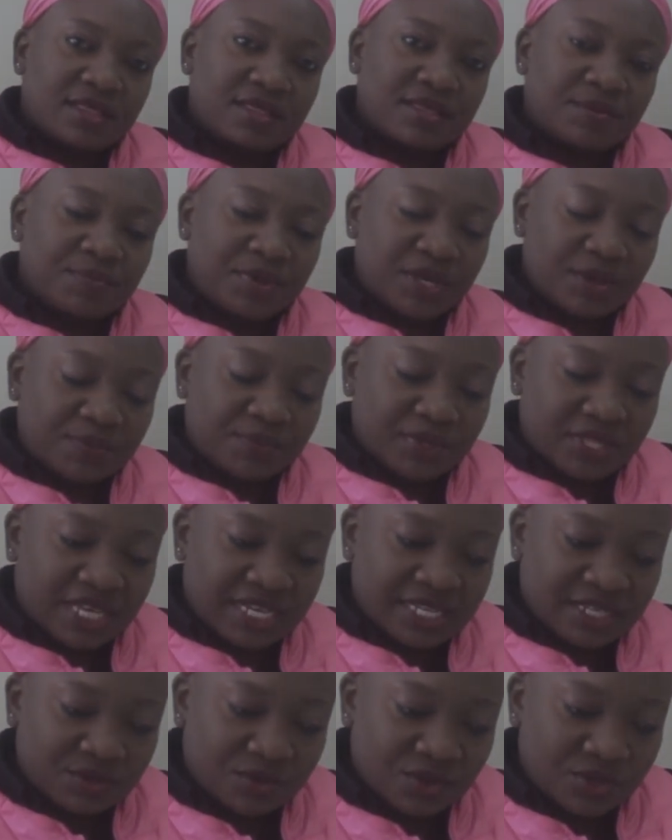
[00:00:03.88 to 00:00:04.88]
people
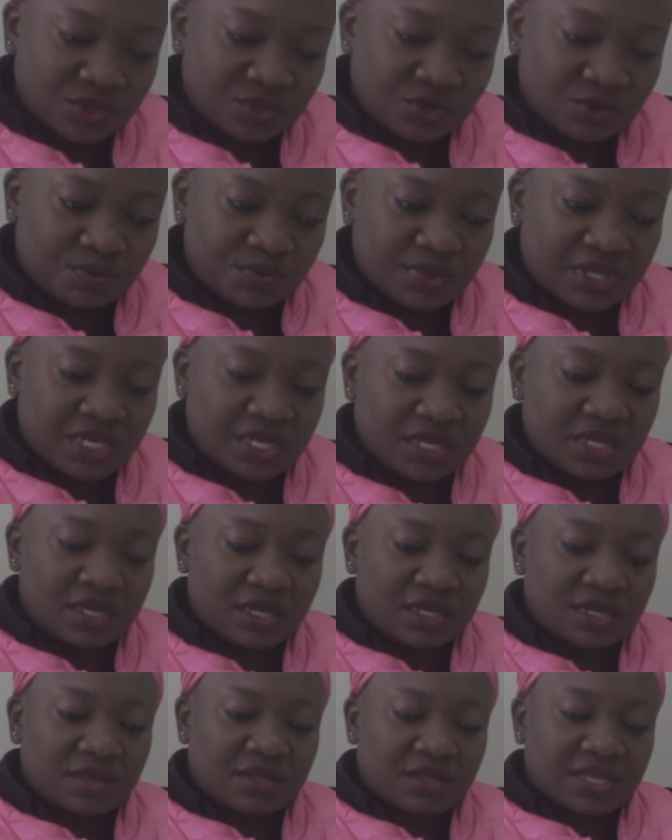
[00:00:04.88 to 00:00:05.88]
that are going to
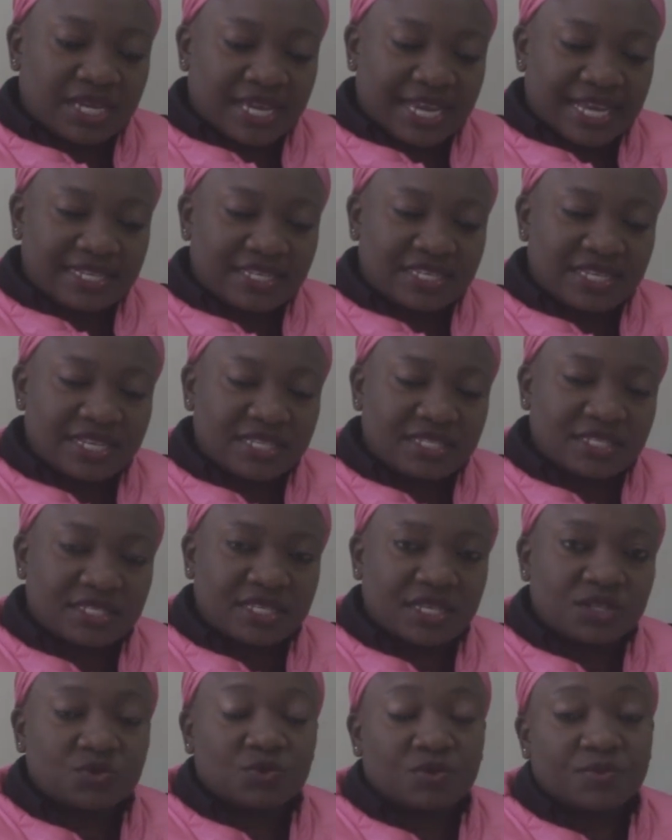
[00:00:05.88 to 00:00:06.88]
be the candidates
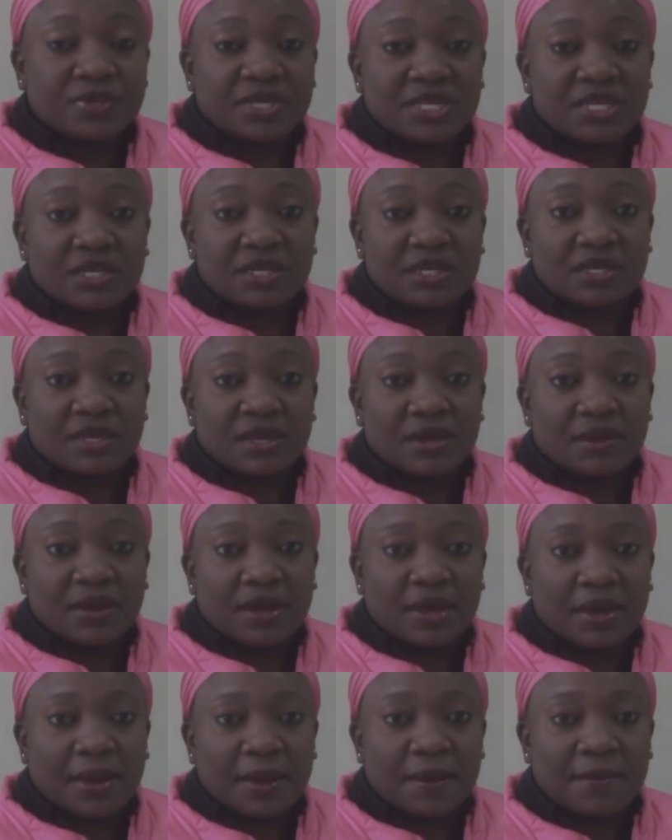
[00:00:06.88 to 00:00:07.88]
that will be
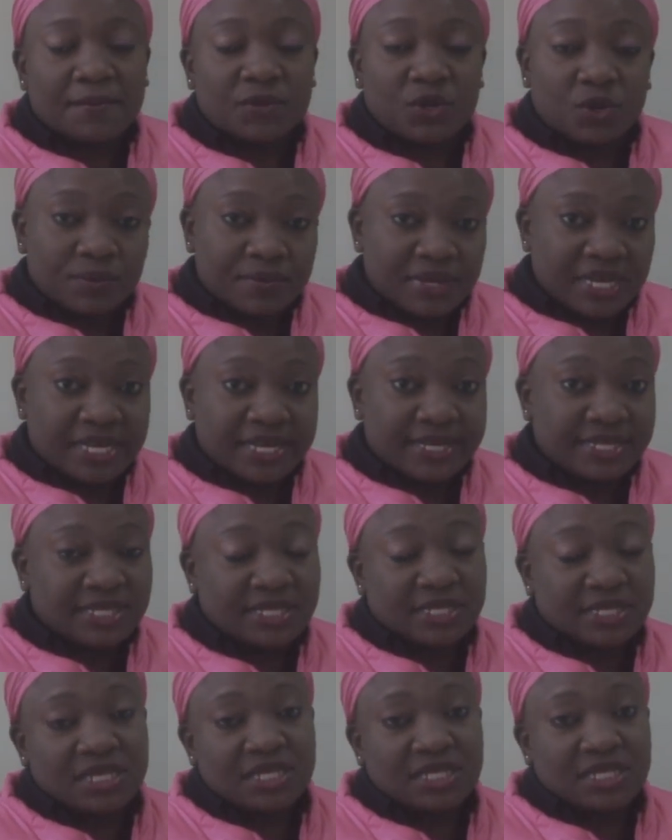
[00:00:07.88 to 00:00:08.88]

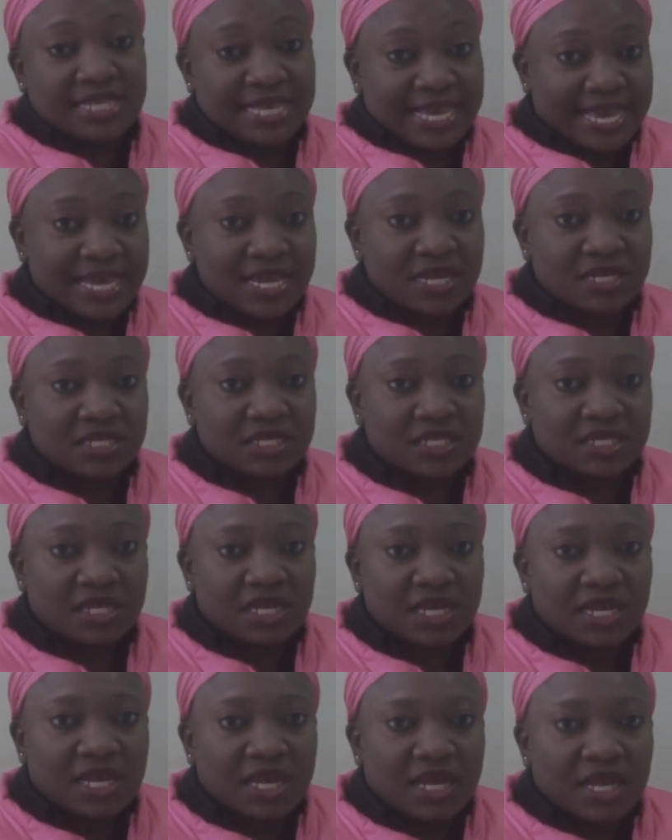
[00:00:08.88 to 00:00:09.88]
nominated, the
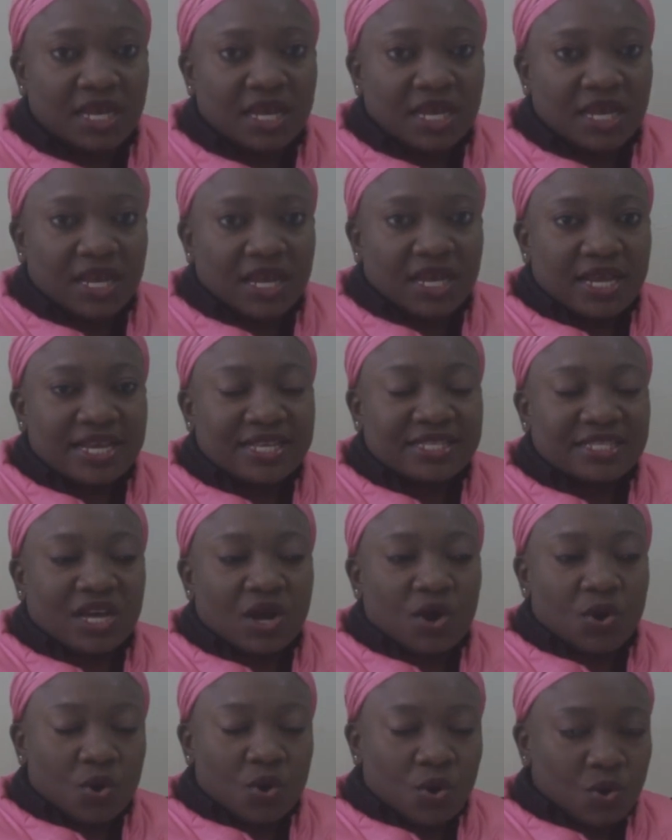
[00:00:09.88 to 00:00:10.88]
eight, it's
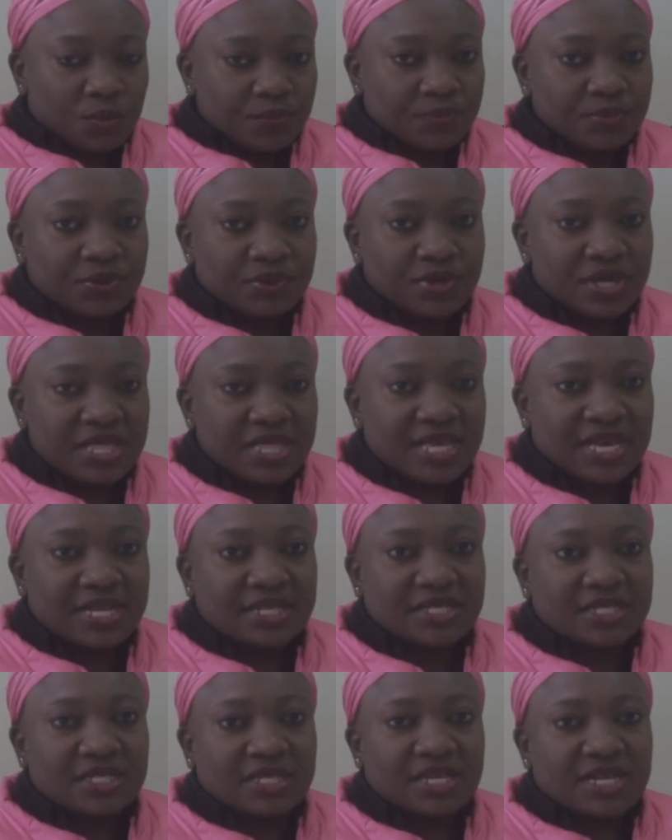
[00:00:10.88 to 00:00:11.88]
our hope
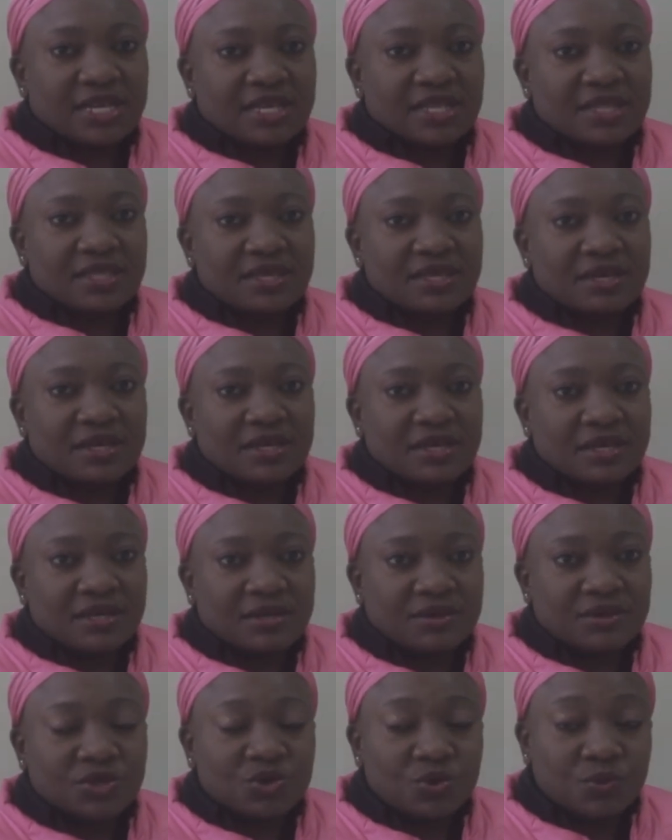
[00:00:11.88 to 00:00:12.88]
that
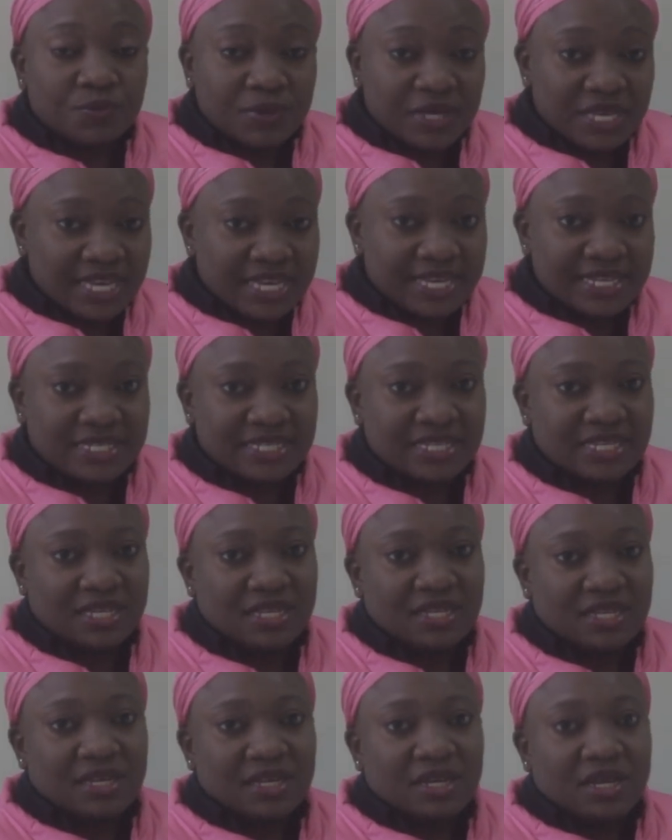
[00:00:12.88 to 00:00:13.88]
the
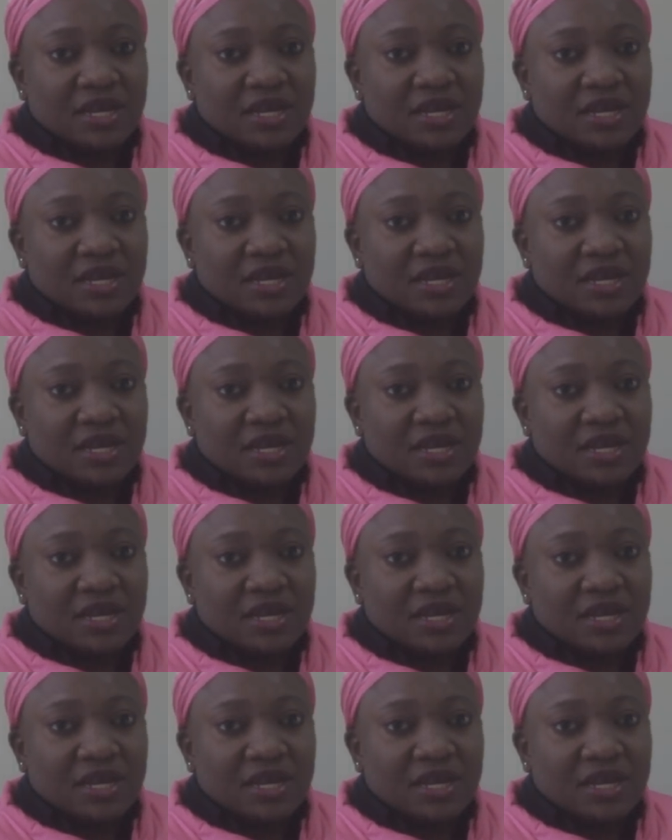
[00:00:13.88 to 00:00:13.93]
UPND